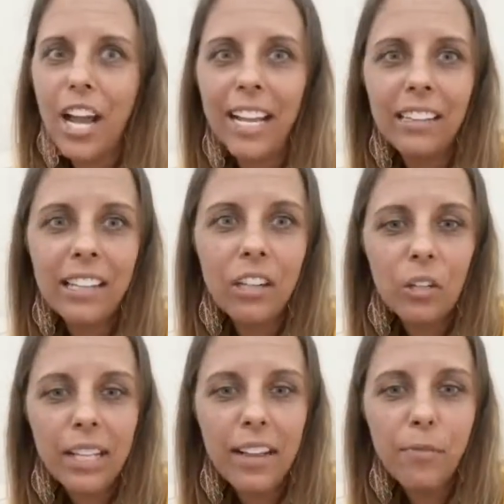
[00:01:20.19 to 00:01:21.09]
I
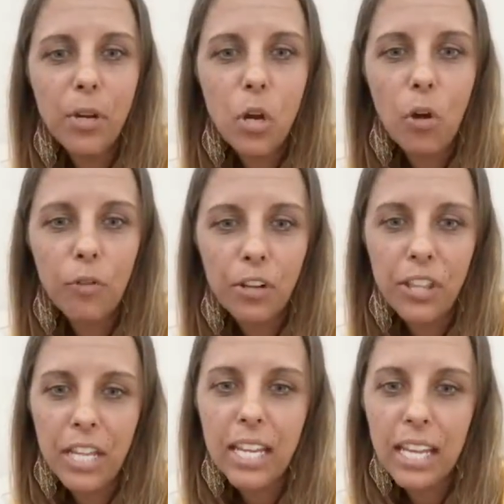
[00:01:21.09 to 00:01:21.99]
literally have been
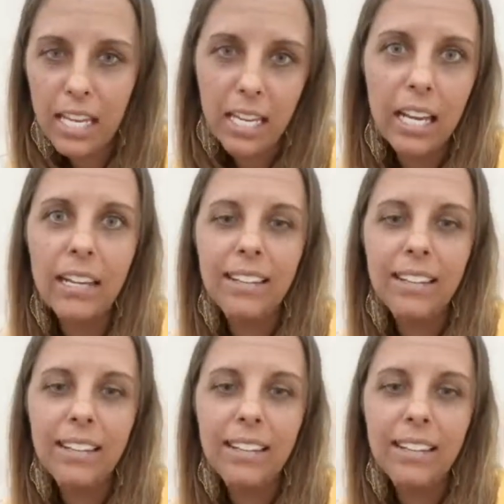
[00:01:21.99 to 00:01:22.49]
overthinking.